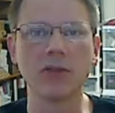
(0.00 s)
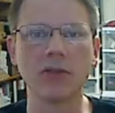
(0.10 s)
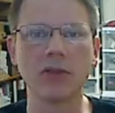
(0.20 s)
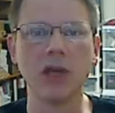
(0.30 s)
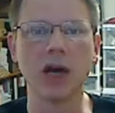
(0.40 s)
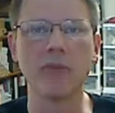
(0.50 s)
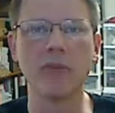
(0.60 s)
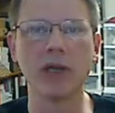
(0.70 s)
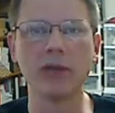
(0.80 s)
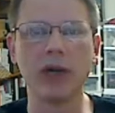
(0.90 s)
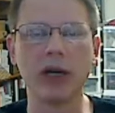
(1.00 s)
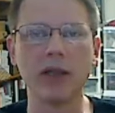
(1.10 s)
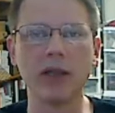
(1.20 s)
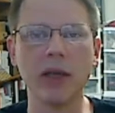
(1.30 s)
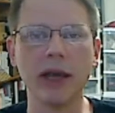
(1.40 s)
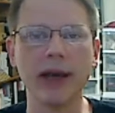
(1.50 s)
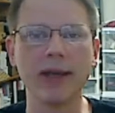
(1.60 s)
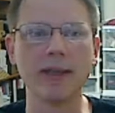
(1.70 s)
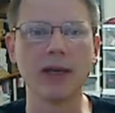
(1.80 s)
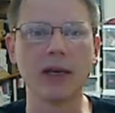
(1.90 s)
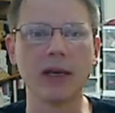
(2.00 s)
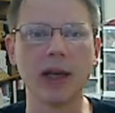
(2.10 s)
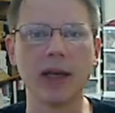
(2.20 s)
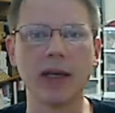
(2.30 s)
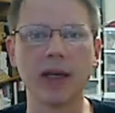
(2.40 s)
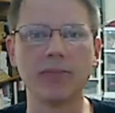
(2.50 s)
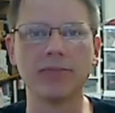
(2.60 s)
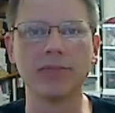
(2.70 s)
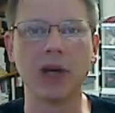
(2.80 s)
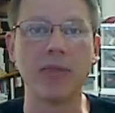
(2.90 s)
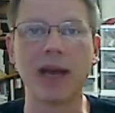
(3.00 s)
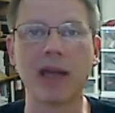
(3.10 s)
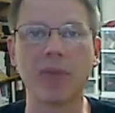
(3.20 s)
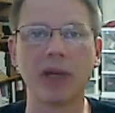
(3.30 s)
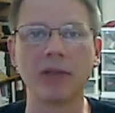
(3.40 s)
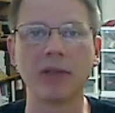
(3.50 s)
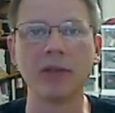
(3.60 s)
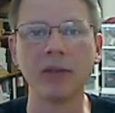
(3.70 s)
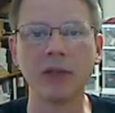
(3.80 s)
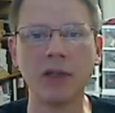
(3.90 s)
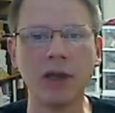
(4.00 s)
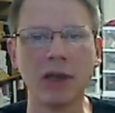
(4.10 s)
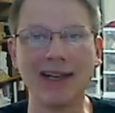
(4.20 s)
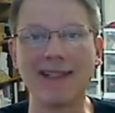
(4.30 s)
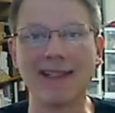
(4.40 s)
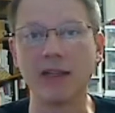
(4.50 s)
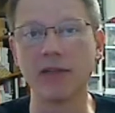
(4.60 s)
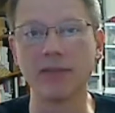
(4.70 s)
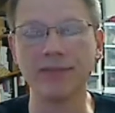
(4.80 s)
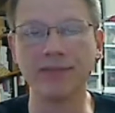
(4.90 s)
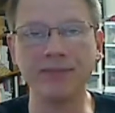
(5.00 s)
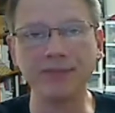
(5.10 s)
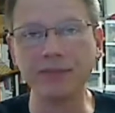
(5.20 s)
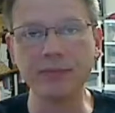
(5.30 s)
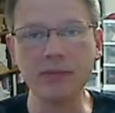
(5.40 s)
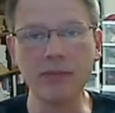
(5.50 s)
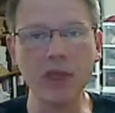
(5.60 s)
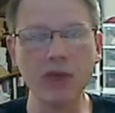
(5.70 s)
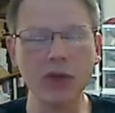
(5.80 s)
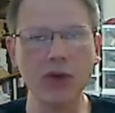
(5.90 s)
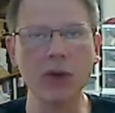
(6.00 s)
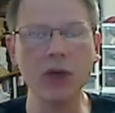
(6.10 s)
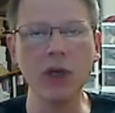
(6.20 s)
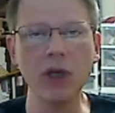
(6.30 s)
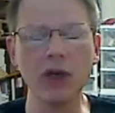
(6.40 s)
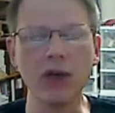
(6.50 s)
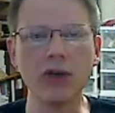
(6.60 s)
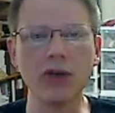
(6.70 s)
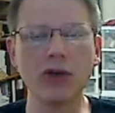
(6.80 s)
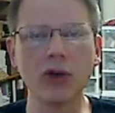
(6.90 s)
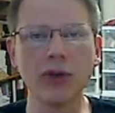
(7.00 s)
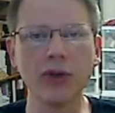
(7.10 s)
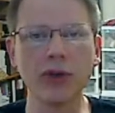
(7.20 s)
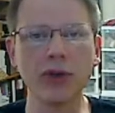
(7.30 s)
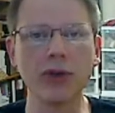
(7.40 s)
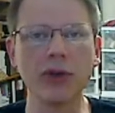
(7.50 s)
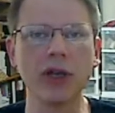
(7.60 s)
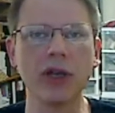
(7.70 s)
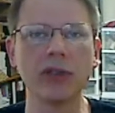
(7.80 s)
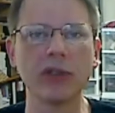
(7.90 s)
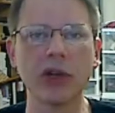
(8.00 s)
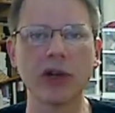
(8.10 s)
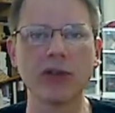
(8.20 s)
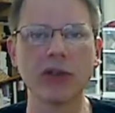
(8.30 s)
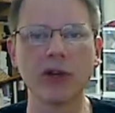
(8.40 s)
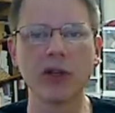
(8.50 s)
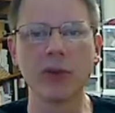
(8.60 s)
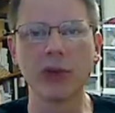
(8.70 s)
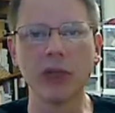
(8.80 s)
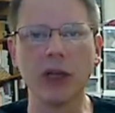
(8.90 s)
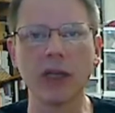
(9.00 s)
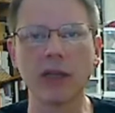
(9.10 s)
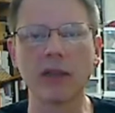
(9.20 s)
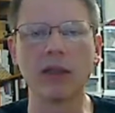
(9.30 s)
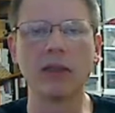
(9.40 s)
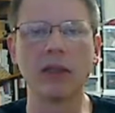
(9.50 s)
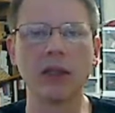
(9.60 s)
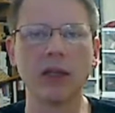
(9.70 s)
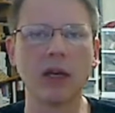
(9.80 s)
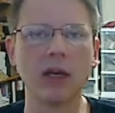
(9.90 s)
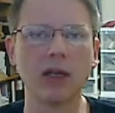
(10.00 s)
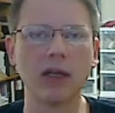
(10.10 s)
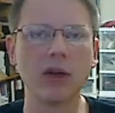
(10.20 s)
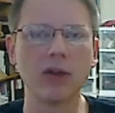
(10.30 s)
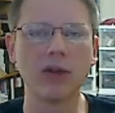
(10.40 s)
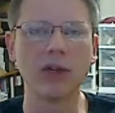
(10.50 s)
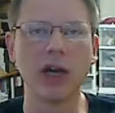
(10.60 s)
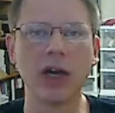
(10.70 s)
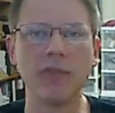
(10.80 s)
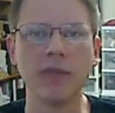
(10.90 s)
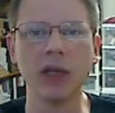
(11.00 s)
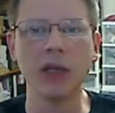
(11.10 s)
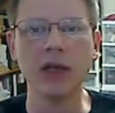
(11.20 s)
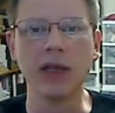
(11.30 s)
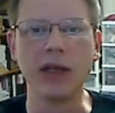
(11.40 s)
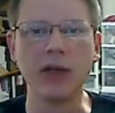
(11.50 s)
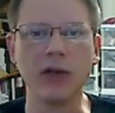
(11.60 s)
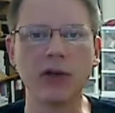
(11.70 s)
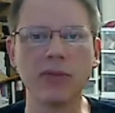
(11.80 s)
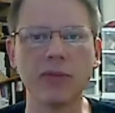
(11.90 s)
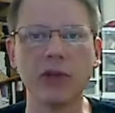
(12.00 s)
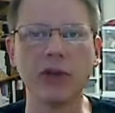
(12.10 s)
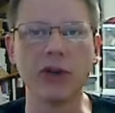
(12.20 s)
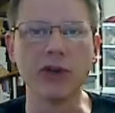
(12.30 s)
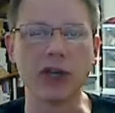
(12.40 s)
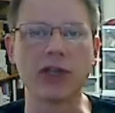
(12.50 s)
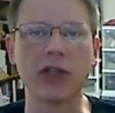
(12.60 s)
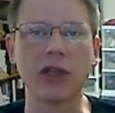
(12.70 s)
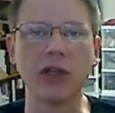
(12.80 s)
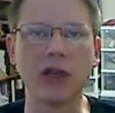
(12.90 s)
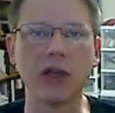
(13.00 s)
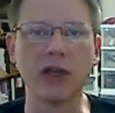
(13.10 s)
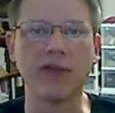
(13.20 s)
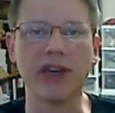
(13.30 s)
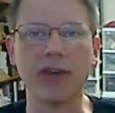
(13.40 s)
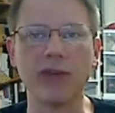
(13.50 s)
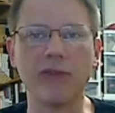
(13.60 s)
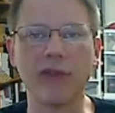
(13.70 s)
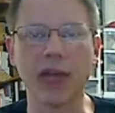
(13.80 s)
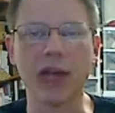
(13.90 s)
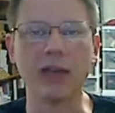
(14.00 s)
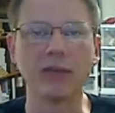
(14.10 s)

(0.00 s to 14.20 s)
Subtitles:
knob button and a back button. That's it. So you scroll through and you have a little cursor, and then when you click the encoder knob, then you're adjusting the value for that.